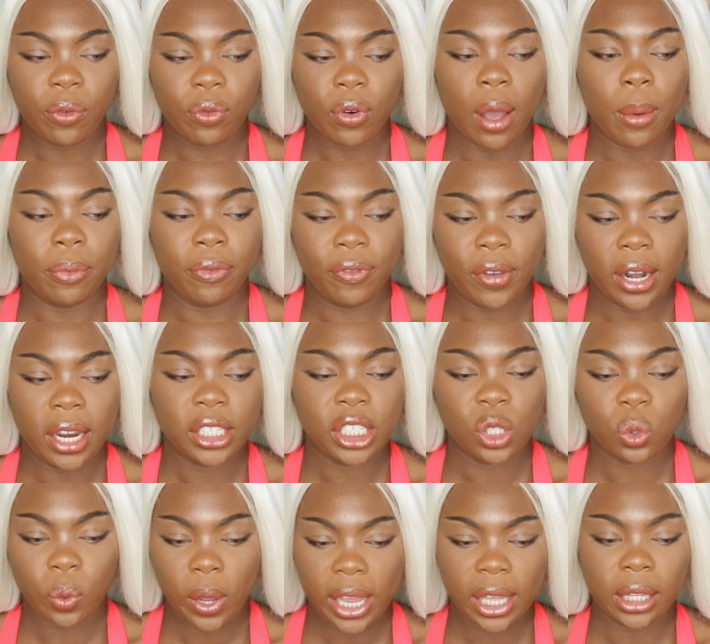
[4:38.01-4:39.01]
from
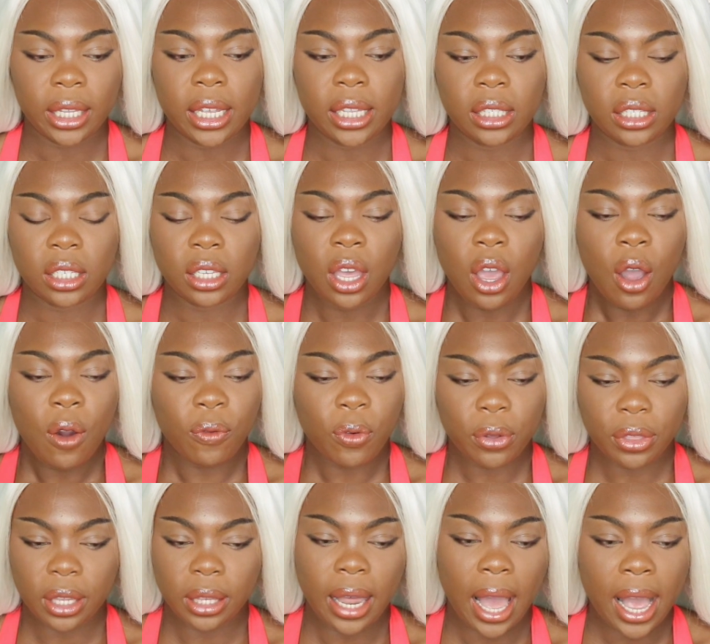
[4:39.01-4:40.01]
Venezuelans
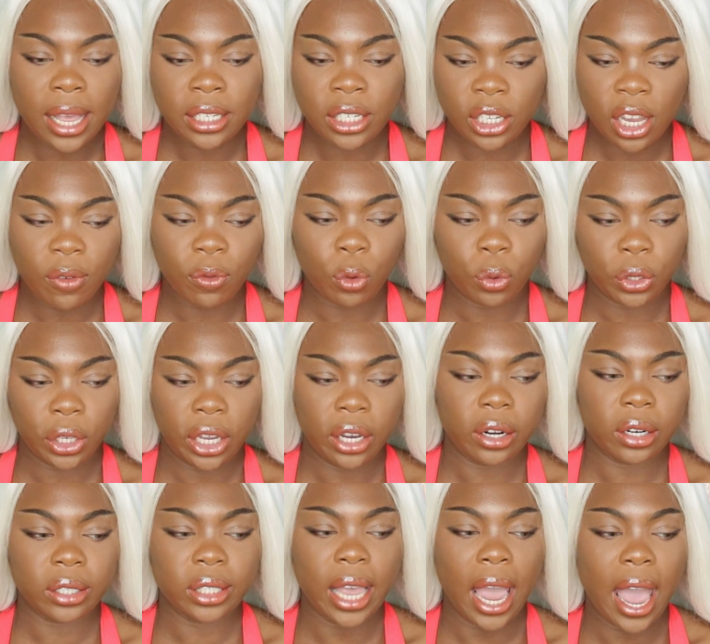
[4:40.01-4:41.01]
for the last several
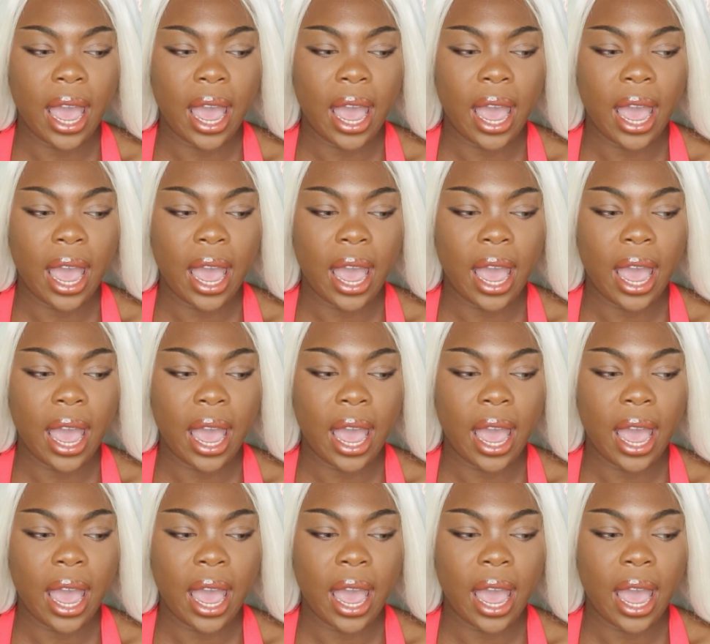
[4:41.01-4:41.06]
years.